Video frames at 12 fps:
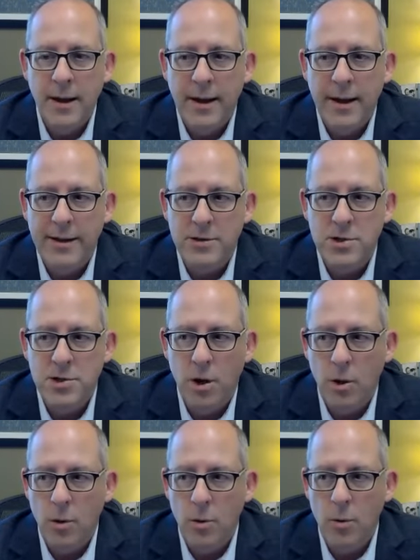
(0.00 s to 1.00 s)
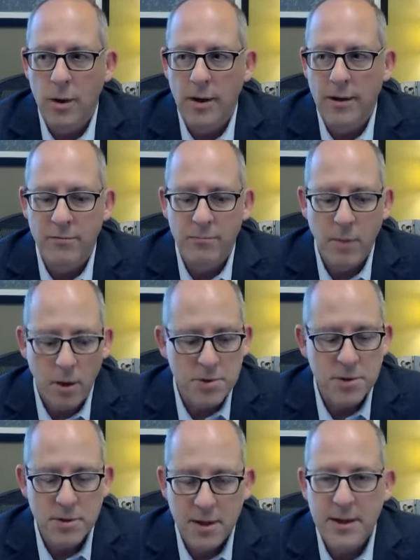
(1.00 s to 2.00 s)
And so if most
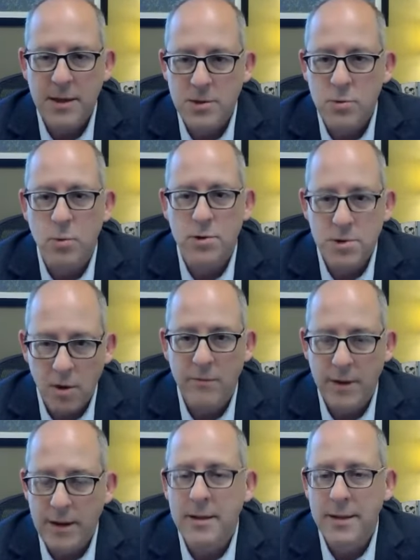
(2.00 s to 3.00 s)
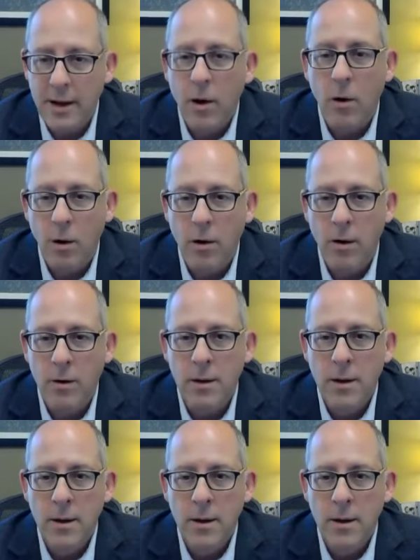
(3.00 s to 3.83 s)
of the kids we're serving, and they are